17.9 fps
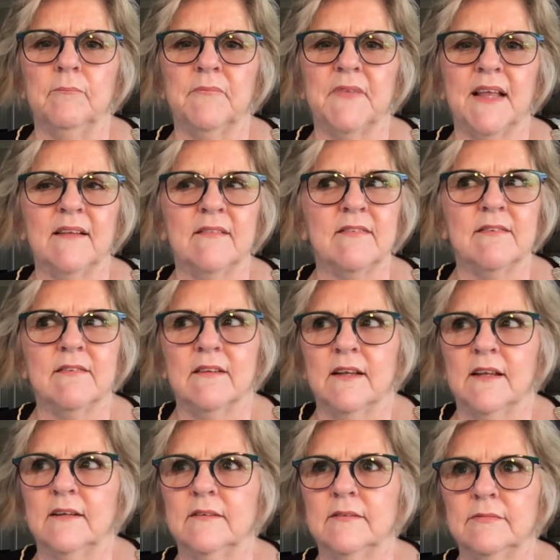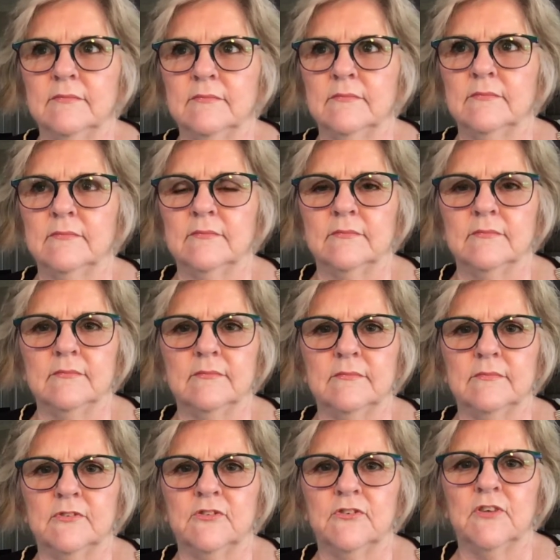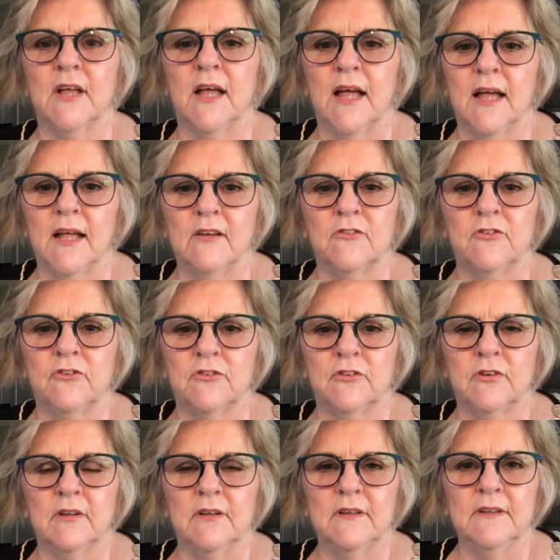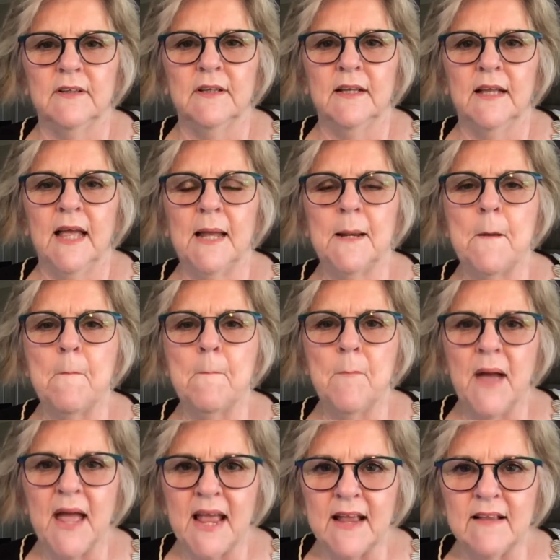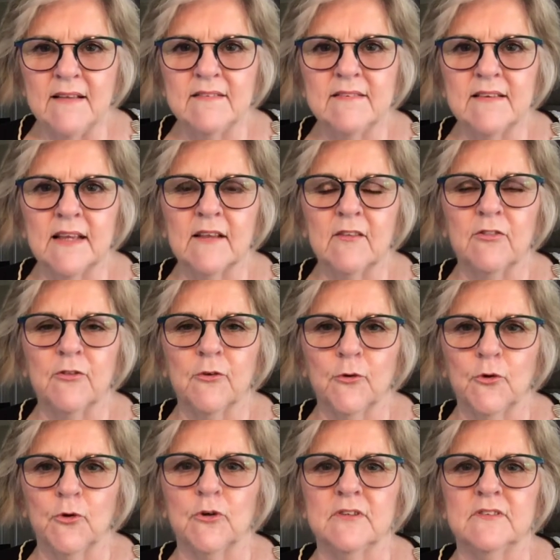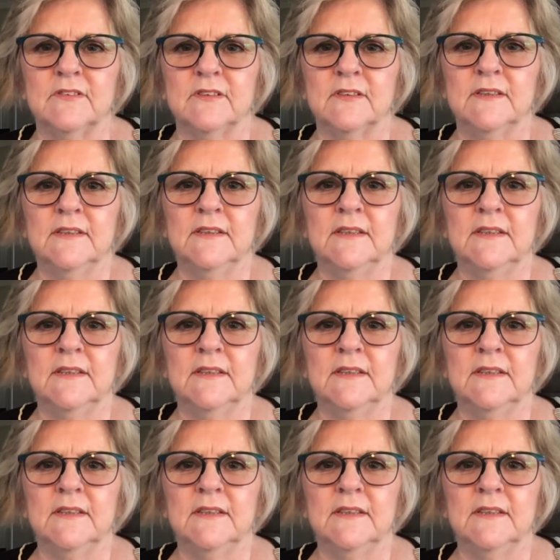That's like such an amazing thought.